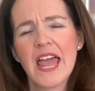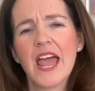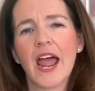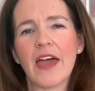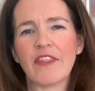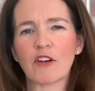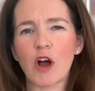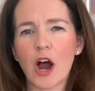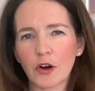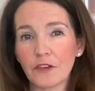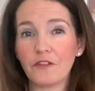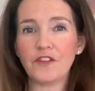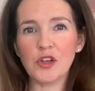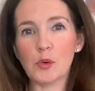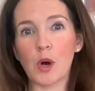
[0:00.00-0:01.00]
And there are a
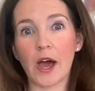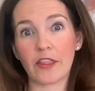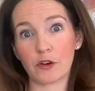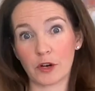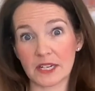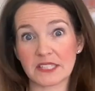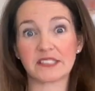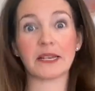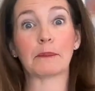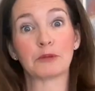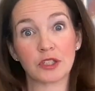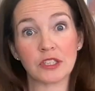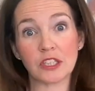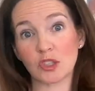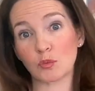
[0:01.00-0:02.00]
few other
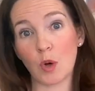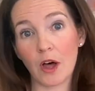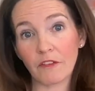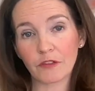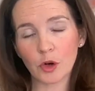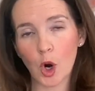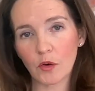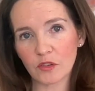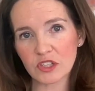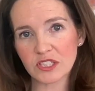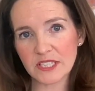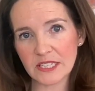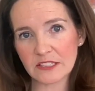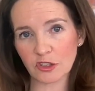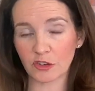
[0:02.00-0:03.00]
exceptions as well for
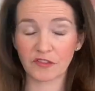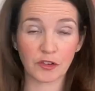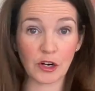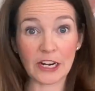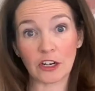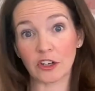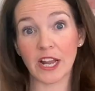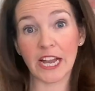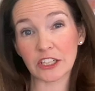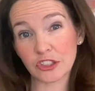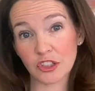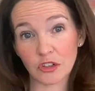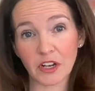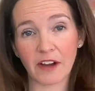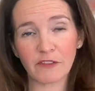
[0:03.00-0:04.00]
overseas or for
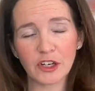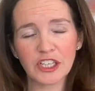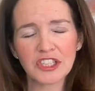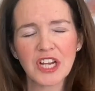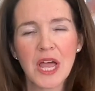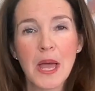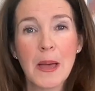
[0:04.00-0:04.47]
international coverage,